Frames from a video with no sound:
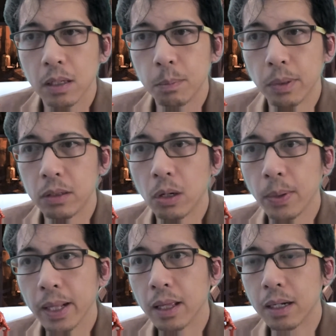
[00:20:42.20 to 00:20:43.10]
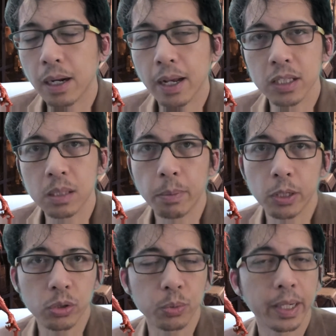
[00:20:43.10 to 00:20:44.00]
But knowing that it has
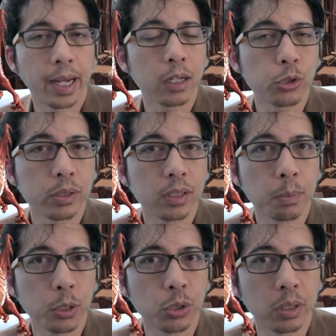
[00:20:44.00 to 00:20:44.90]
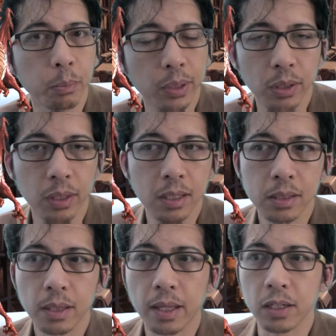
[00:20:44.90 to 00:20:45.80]
special reactions, special
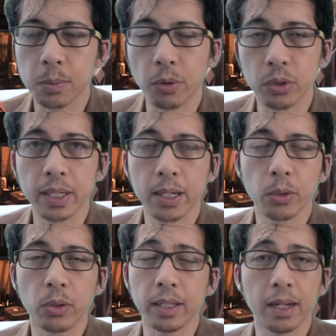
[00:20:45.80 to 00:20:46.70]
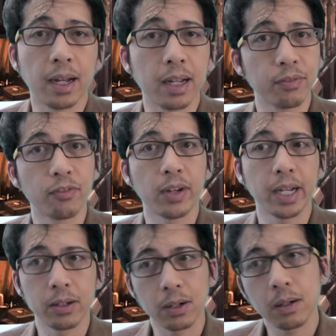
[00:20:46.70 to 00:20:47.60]
abilities, that it's particularly hot
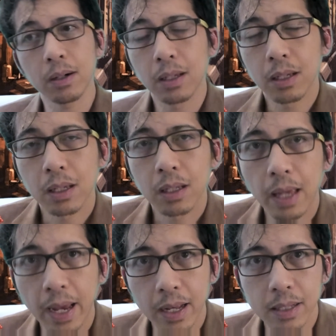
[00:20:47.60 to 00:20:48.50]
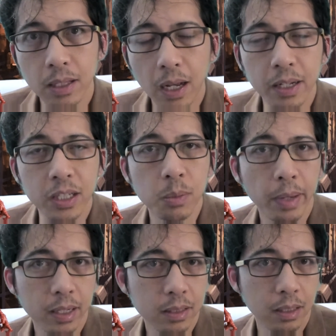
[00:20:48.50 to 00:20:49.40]
fire, has
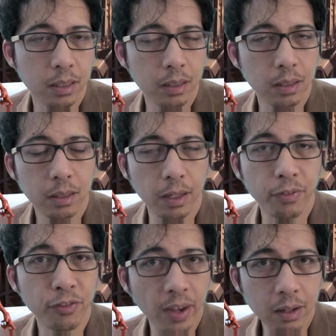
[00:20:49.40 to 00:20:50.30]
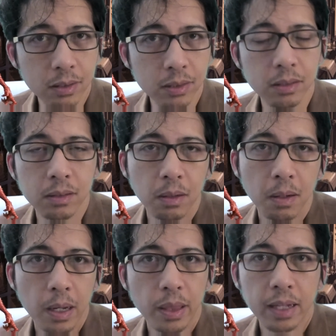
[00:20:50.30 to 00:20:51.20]
unexpected effects,
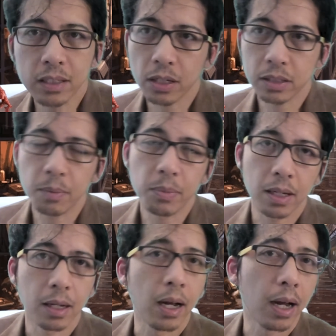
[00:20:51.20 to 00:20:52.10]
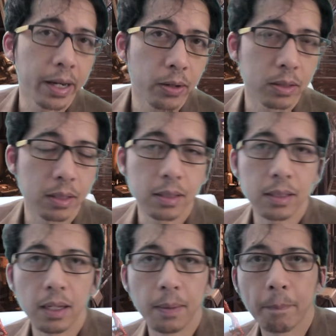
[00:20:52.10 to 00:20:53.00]
that's going to be a higher DC.